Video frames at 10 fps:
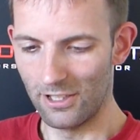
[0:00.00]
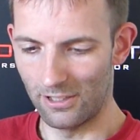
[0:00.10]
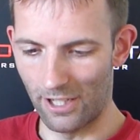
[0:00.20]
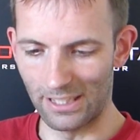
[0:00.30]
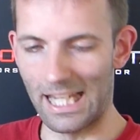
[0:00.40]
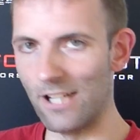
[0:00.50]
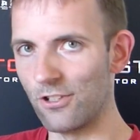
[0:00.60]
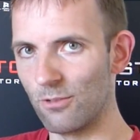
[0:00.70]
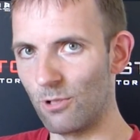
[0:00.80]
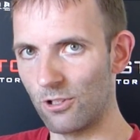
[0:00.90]
like the
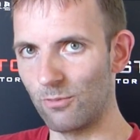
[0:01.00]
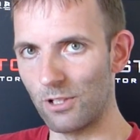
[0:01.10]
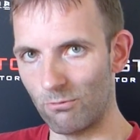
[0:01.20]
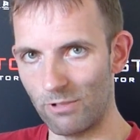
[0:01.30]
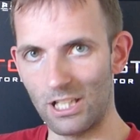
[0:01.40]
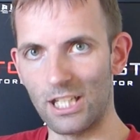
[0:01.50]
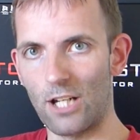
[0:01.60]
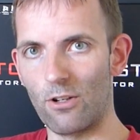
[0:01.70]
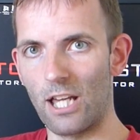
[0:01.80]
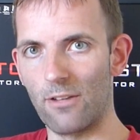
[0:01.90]
engine model, we can
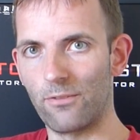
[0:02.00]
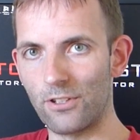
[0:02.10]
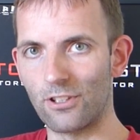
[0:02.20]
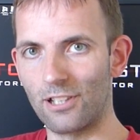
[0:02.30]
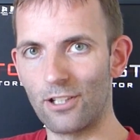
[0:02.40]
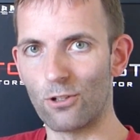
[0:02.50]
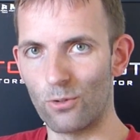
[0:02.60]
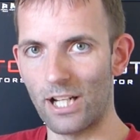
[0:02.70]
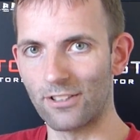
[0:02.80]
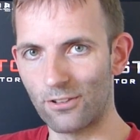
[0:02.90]
now have physically
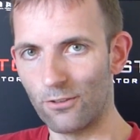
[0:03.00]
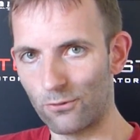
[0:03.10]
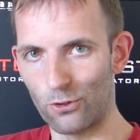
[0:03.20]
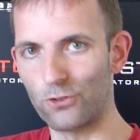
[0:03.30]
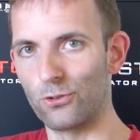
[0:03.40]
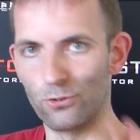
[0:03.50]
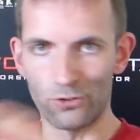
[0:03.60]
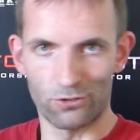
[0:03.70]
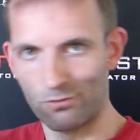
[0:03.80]
correct throttle